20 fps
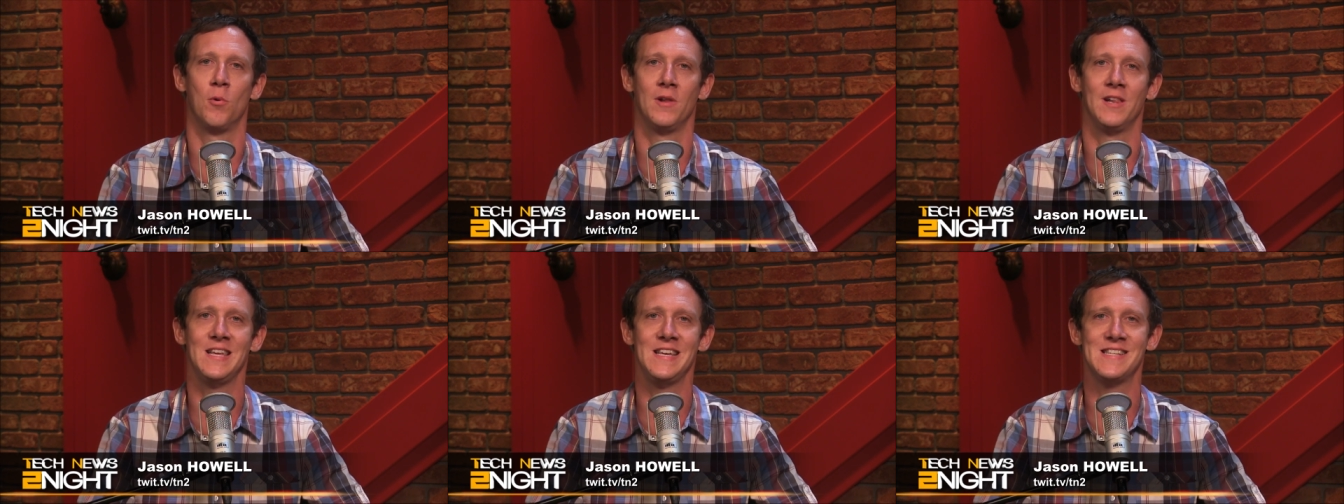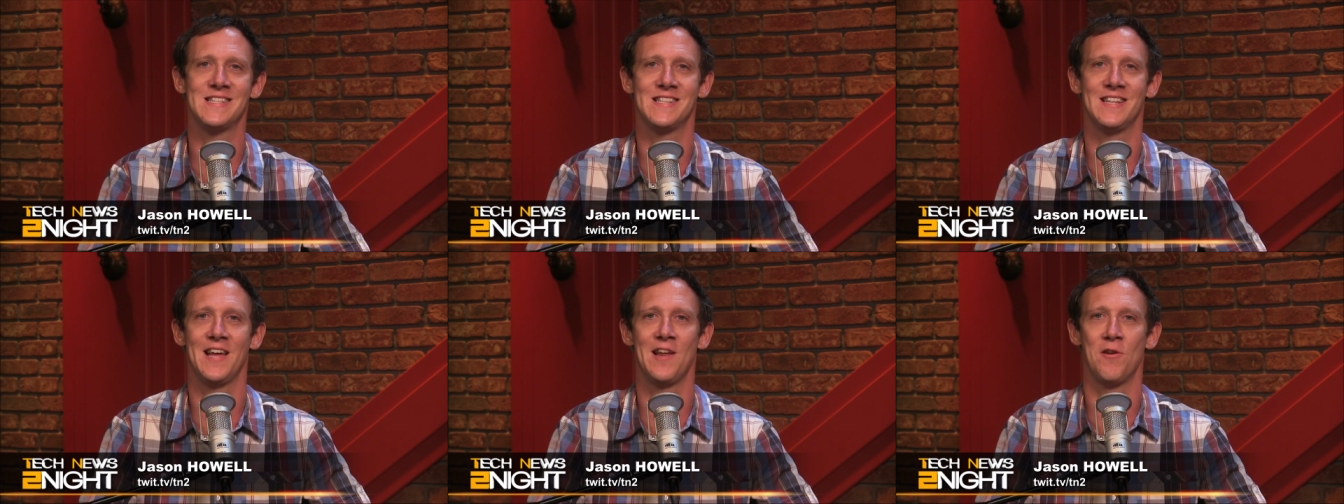
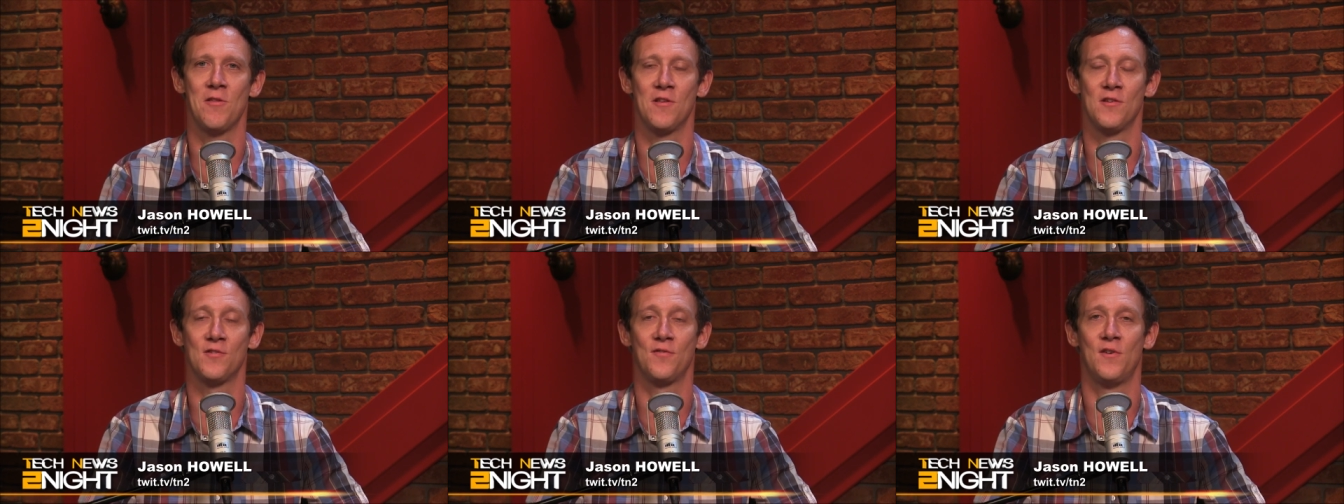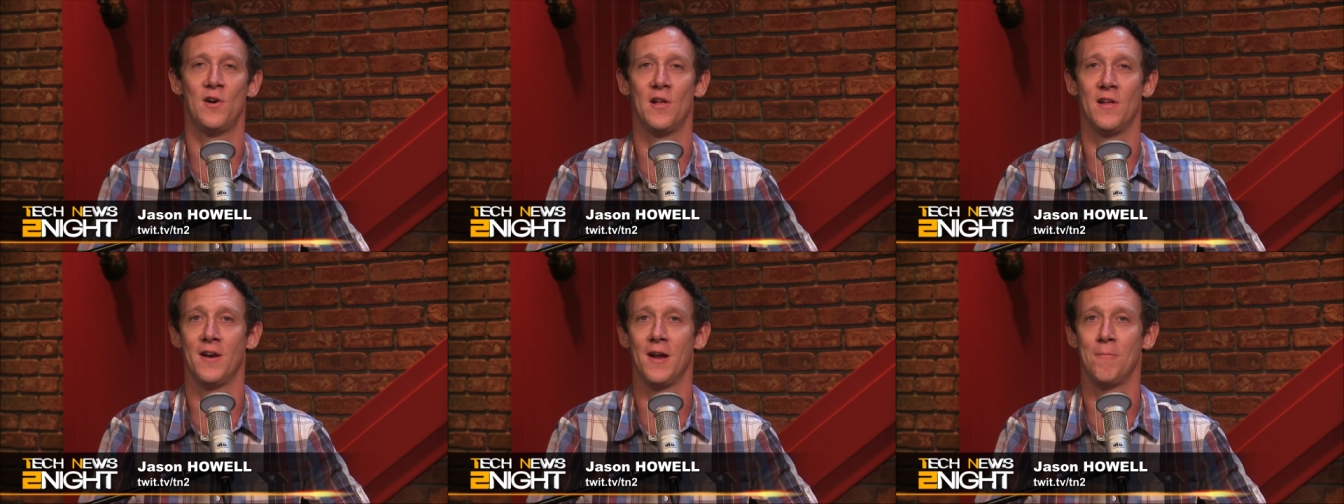release later this
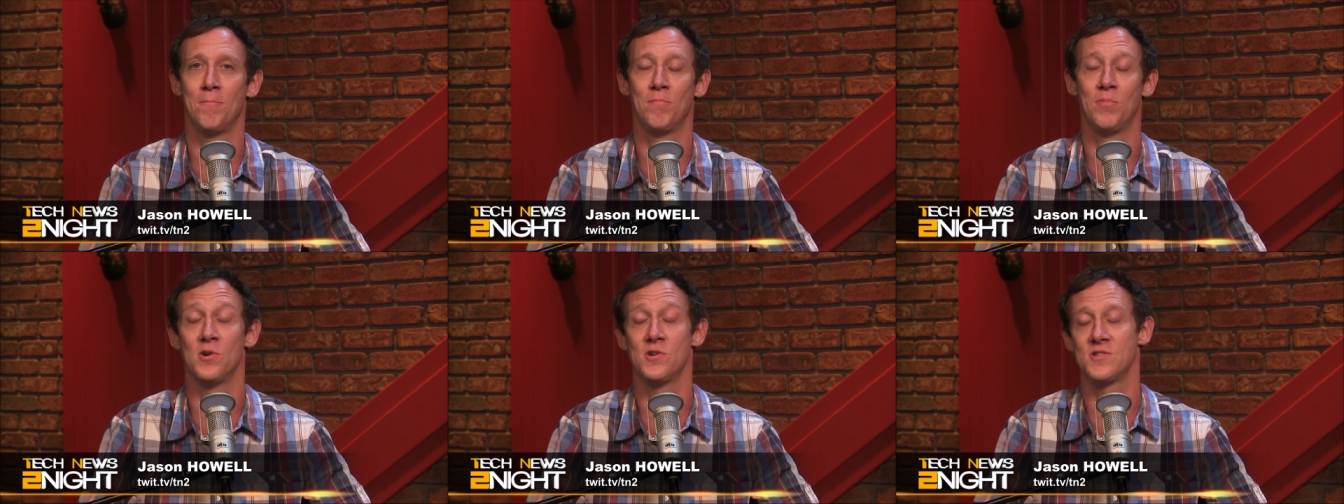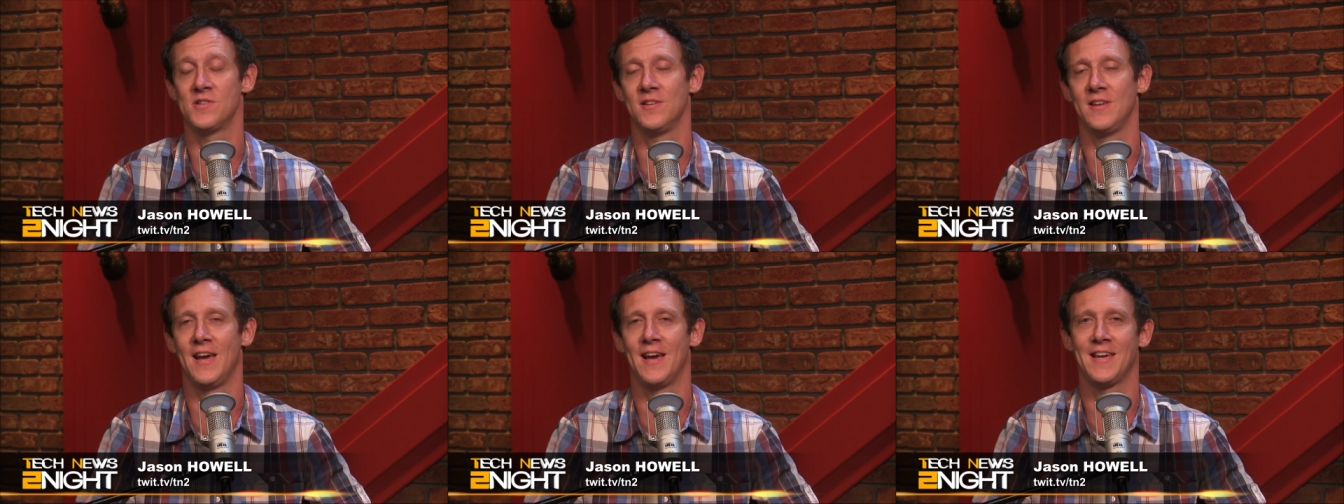fall. And I,
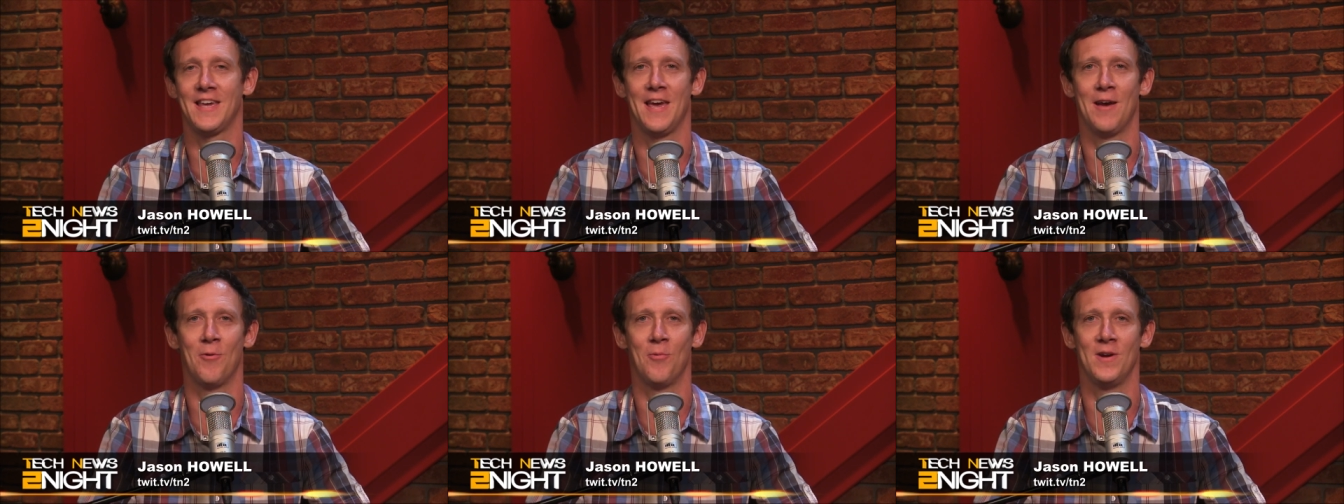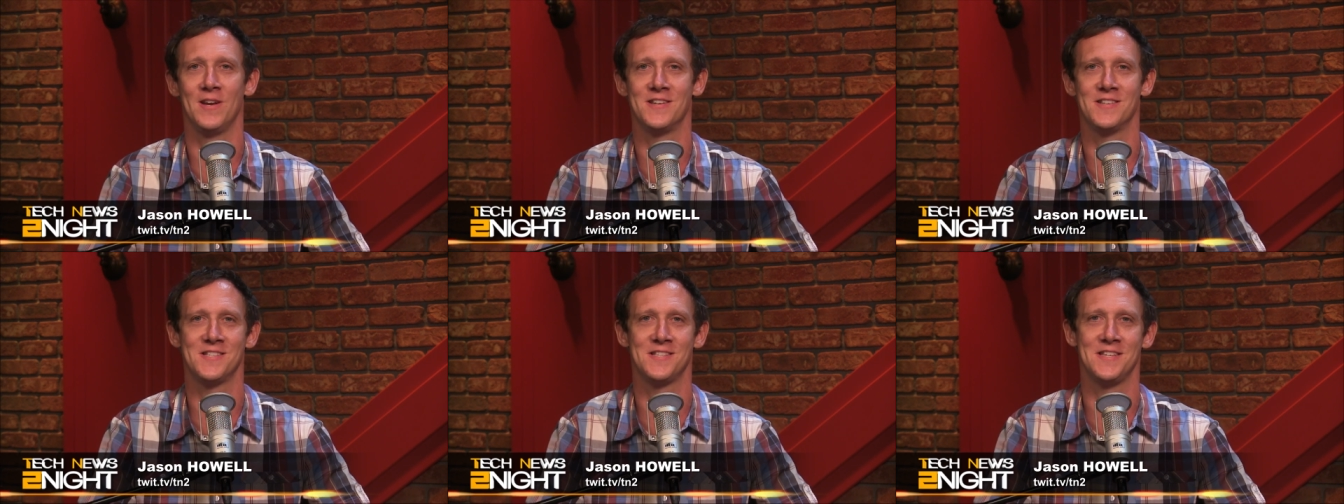personally, I can't
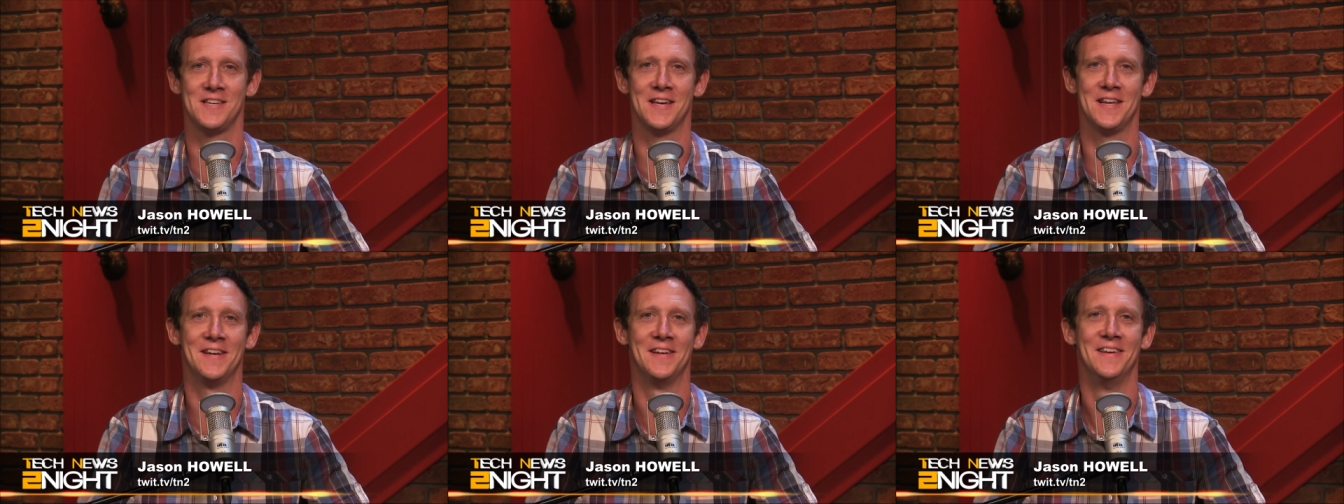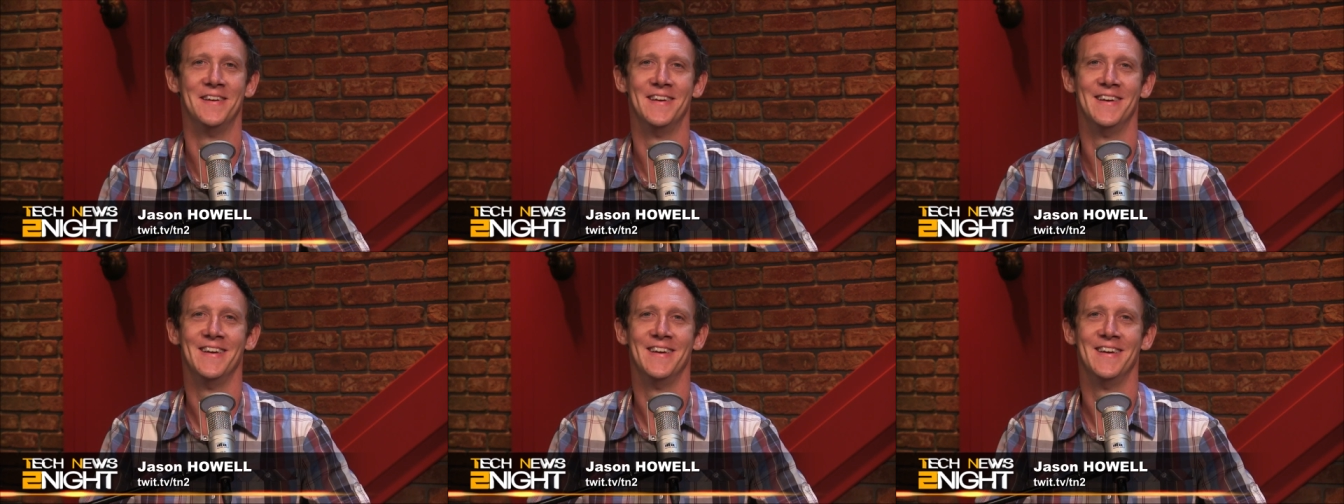wait to see it.